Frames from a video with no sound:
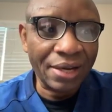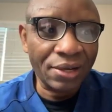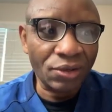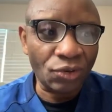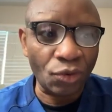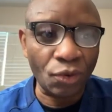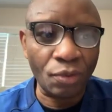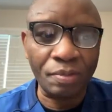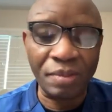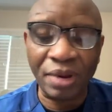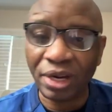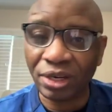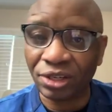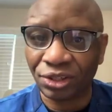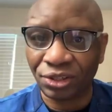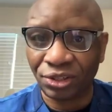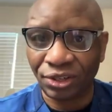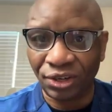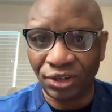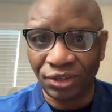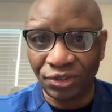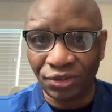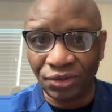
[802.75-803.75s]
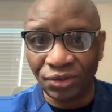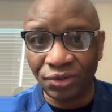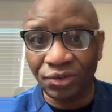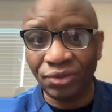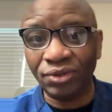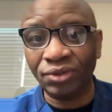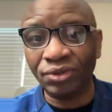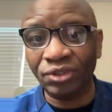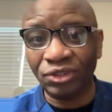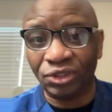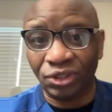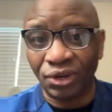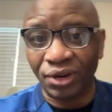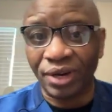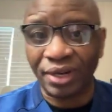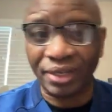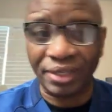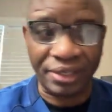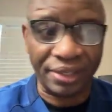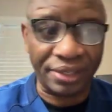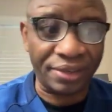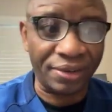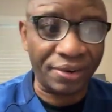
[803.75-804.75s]
so make sure you
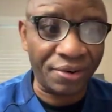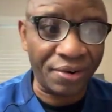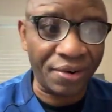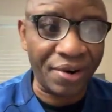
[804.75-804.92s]
join the